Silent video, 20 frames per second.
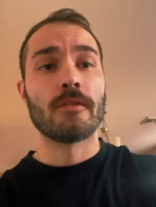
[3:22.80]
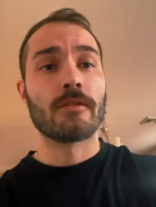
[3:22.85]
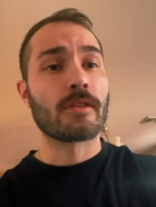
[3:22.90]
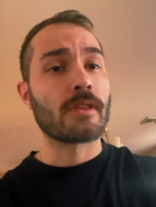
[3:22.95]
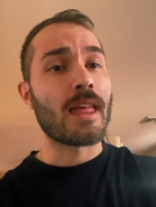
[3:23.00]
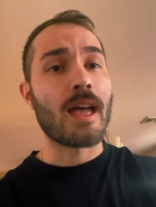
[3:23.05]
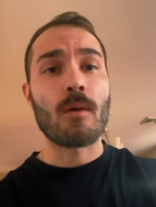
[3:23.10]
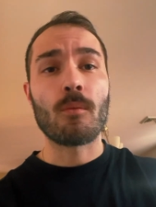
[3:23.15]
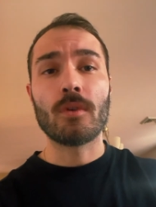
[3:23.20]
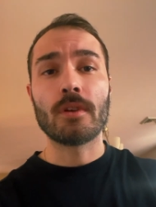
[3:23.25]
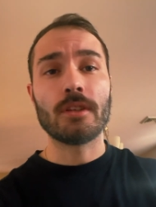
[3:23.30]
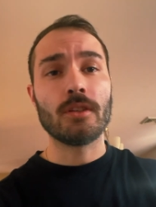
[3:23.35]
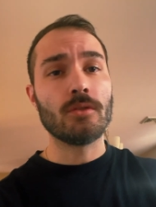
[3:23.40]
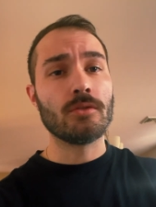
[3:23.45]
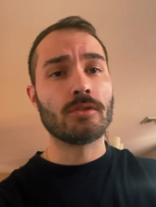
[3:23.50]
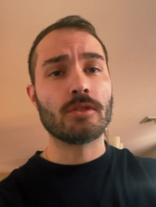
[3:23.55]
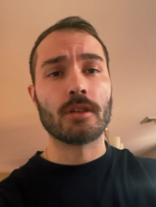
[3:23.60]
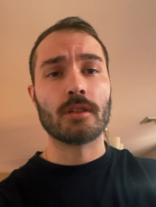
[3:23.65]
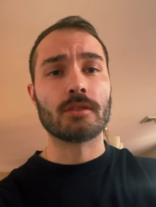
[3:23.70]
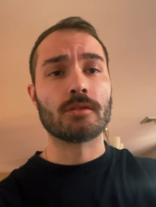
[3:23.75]
For that one, you
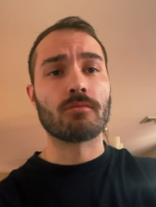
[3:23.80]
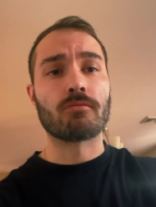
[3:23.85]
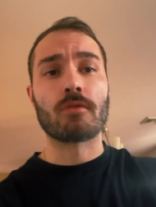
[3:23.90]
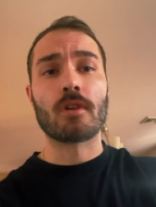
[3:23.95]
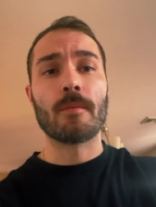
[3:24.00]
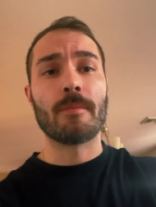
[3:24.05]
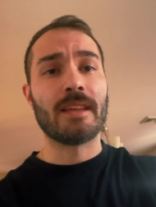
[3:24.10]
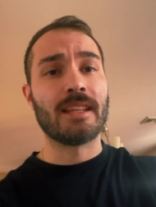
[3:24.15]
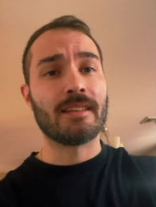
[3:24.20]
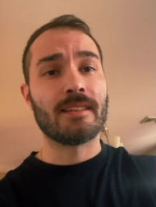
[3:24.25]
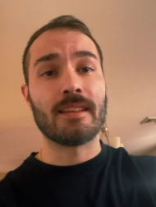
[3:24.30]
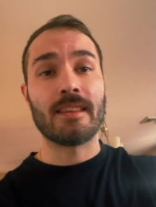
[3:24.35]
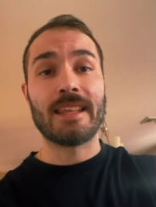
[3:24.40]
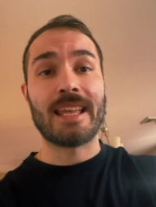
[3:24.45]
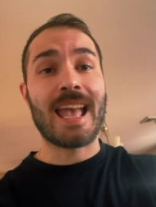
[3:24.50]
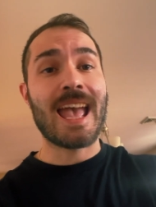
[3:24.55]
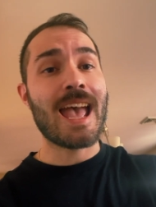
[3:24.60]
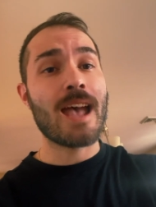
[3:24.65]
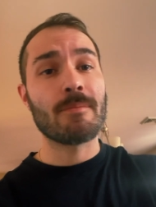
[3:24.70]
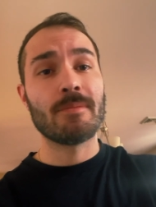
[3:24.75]
just rub into the
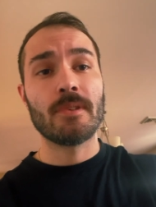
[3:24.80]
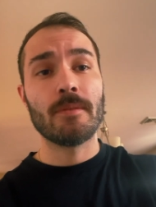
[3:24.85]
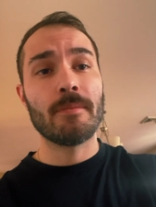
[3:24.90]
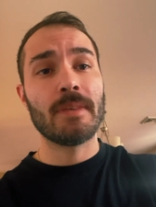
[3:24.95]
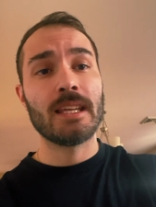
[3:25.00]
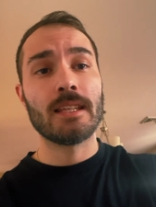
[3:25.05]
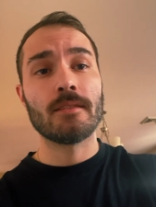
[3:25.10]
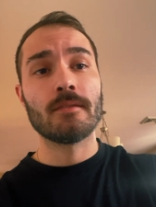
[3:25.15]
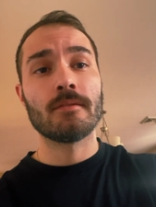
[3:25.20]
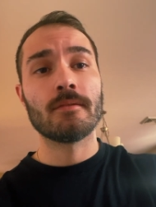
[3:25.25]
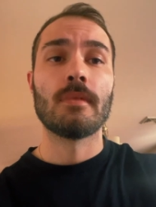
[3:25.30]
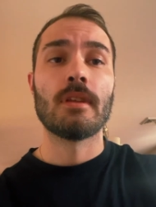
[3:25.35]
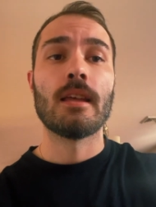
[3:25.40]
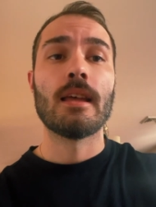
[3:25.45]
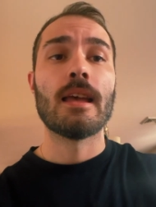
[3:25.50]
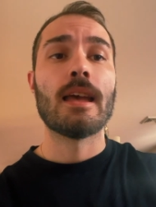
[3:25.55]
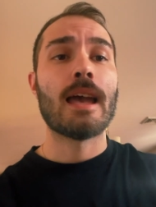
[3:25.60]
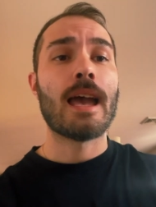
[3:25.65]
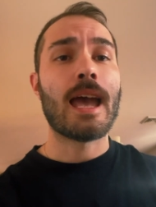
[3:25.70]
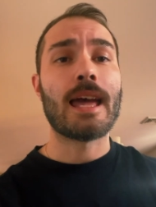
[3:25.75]
abdomen
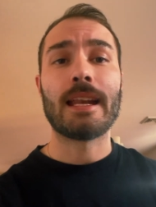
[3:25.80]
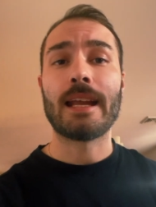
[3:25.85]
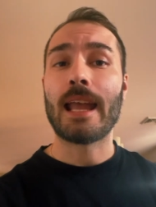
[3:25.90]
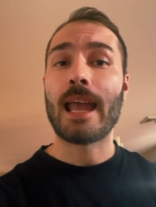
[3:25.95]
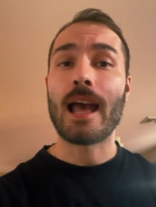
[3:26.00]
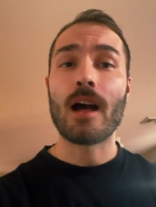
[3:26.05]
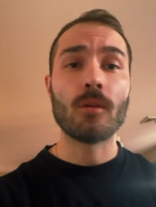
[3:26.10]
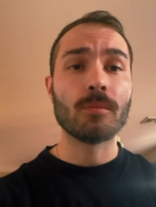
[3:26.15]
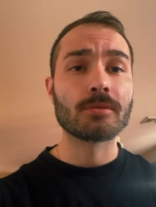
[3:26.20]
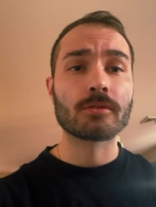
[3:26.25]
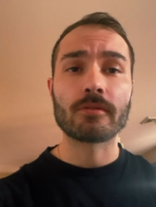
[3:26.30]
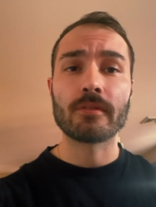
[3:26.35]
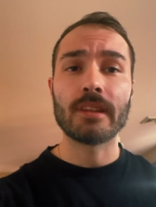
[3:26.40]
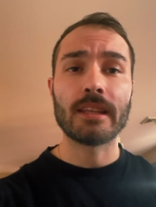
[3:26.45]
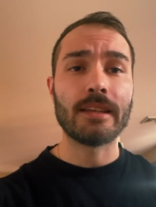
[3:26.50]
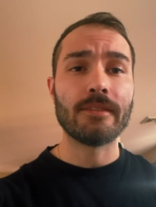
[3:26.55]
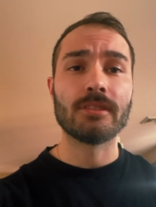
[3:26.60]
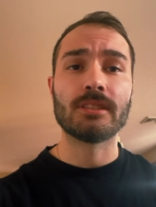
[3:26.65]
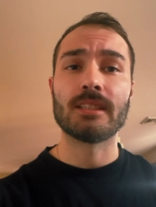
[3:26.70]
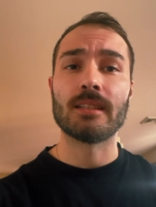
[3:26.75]
and it helps
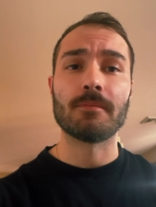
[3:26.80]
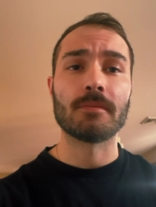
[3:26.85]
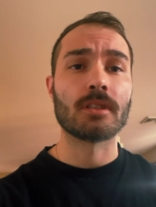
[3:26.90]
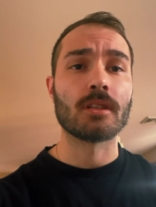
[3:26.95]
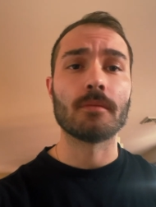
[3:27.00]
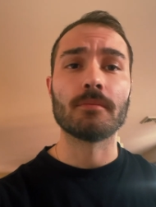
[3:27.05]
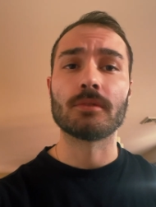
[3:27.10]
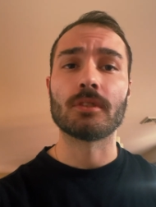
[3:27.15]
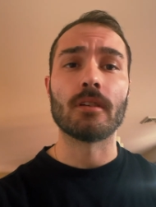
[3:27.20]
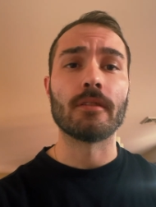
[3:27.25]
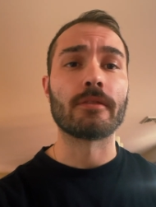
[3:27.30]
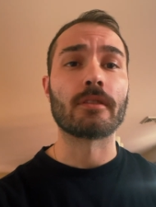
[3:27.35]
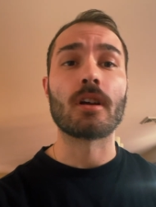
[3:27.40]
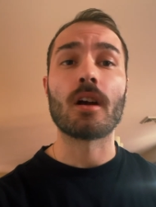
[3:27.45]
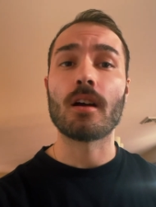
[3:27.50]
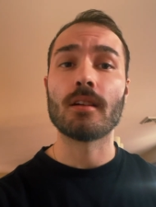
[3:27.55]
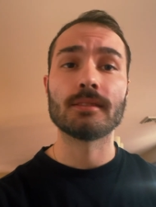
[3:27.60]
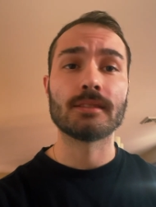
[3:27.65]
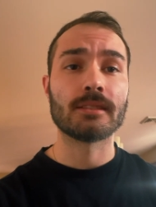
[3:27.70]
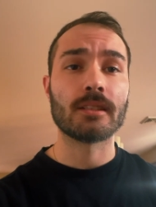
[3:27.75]
relieve symptoms of
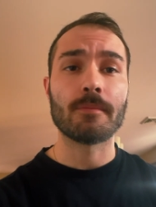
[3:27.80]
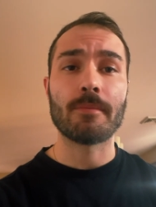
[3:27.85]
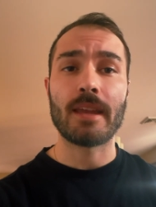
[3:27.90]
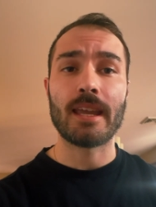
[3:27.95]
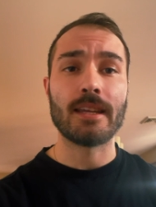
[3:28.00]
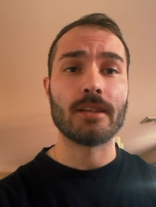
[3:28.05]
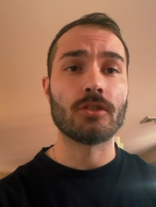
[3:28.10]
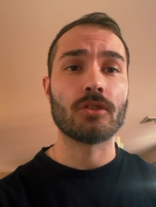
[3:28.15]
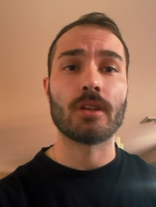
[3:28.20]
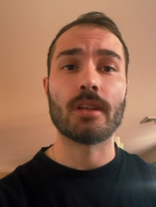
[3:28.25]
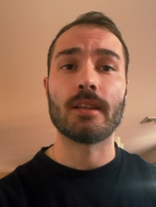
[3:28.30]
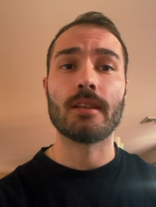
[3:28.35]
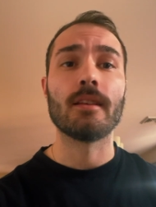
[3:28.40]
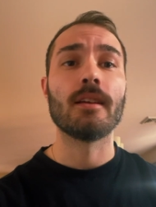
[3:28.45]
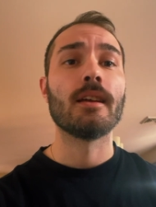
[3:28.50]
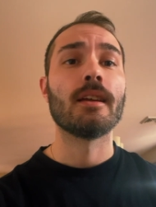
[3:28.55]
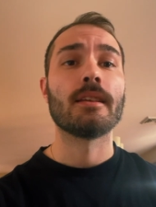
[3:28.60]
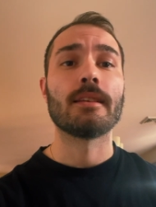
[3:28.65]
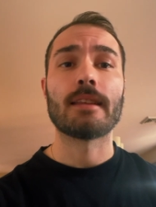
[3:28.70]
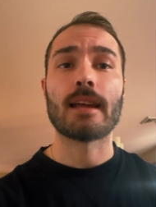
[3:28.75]
constipation,
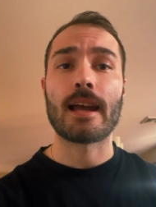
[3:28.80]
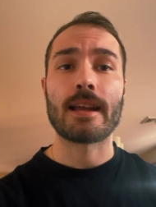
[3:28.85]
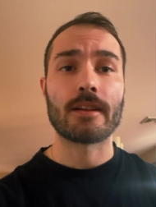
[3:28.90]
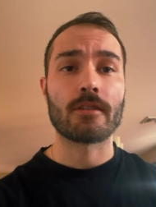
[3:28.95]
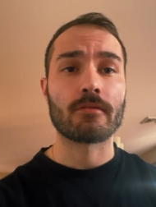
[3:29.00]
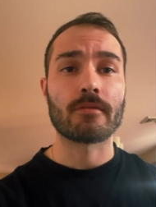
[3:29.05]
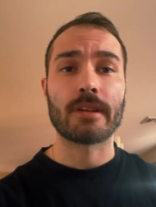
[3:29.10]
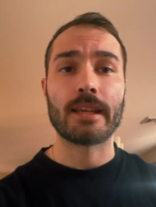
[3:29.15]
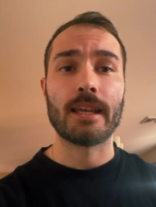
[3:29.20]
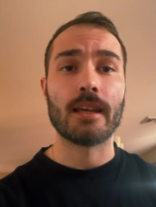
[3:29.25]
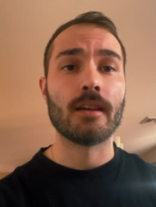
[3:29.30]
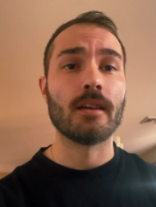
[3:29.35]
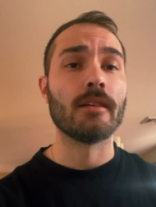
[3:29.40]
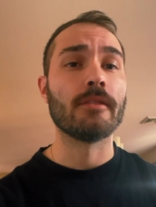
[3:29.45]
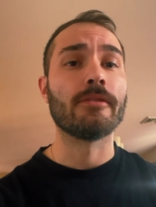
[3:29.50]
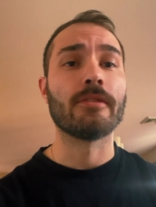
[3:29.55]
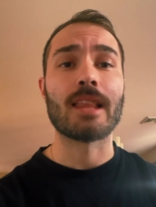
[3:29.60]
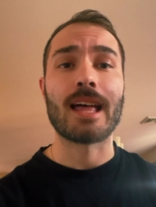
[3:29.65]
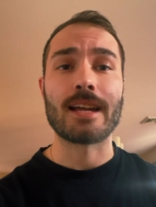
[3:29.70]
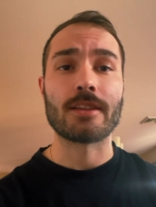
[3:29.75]
diarrhea,
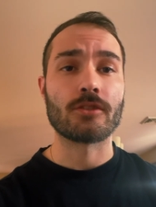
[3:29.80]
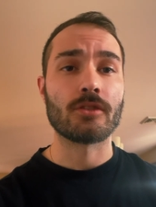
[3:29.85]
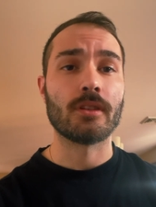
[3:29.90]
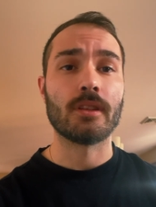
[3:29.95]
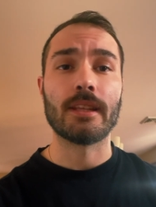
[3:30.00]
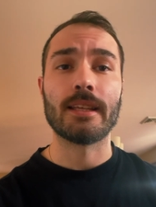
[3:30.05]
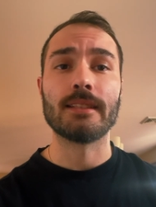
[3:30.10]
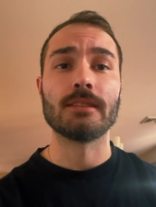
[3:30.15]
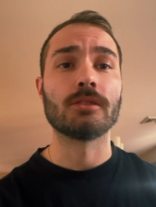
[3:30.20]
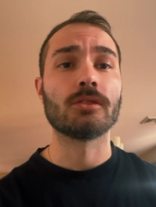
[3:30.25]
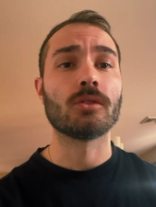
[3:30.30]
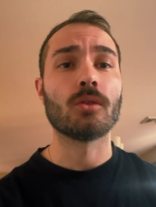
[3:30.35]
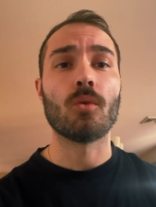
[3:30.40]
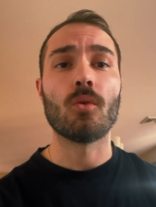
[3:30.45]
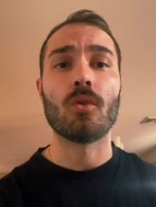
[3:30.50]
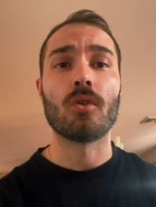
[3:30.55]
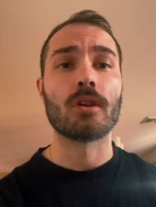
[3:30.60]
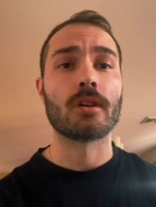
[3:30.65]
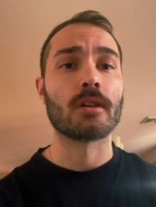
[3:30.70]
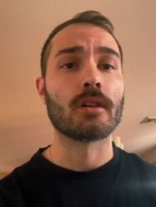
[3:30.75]
flatulence,
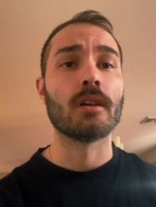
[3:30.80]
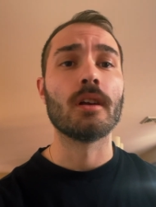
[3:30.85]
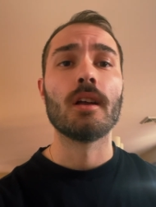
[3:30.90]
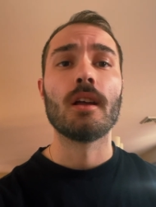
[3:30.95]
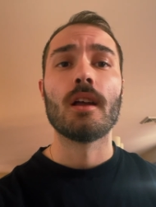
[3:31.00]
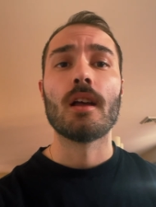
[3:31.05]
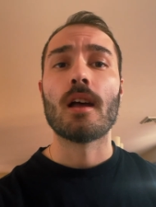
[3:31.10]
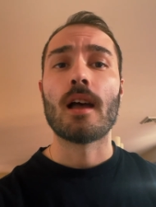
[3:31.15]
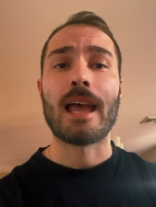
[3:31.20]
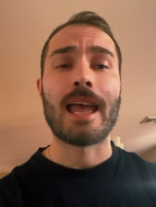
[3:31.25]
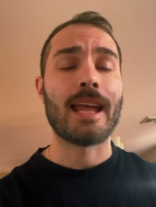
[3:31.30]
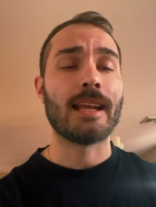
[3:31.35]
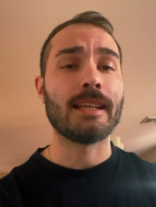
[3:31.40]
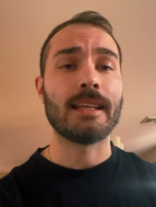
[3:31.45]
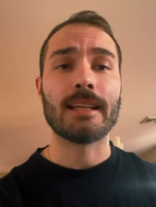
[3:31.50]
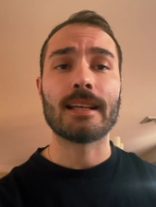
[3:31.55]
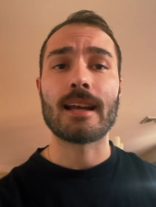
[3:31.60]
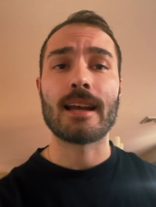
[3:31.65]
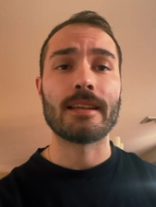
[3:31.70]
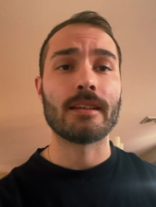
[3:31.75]
or any
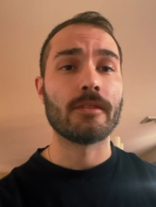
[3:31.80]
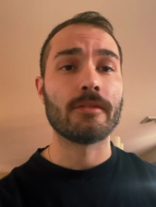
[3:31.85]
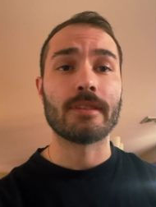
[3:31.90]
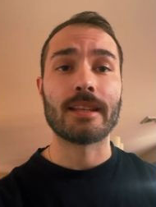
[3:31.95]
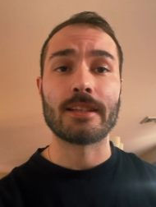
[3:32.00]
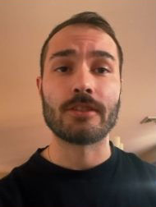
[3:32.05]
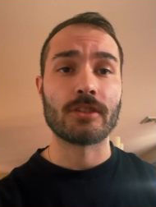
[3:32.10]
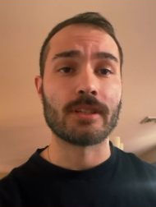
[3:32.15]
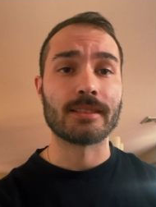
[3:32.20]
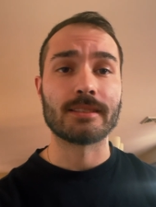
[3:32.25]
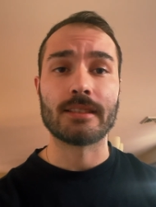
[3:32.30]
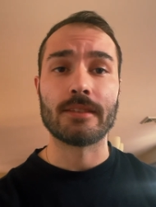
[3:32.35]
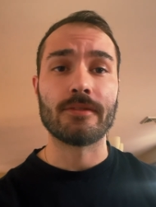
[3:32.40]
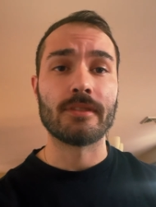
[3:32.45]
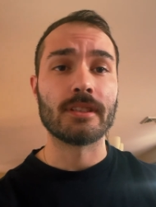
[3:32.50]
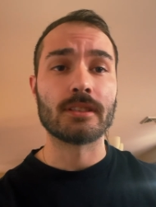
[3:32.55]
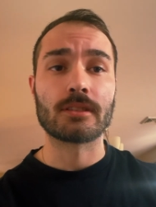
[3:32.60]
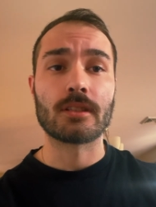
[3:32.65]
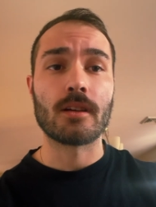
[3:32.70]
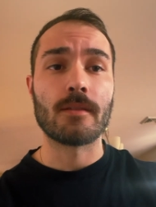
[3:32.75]
kind of digestive
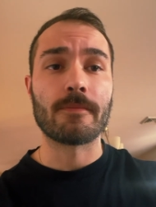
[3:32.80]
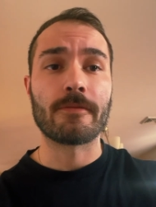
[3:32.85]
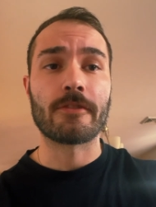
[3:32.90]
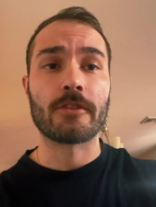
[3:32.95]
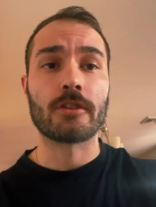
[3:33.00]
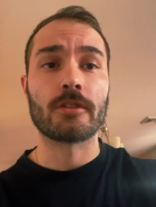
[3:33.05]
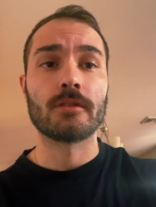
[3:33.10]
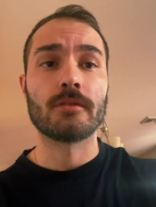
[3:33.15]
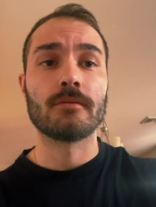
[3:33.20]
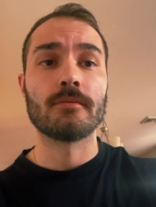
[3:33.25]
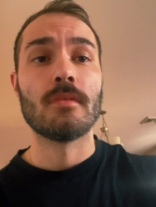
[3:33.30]
discomfort.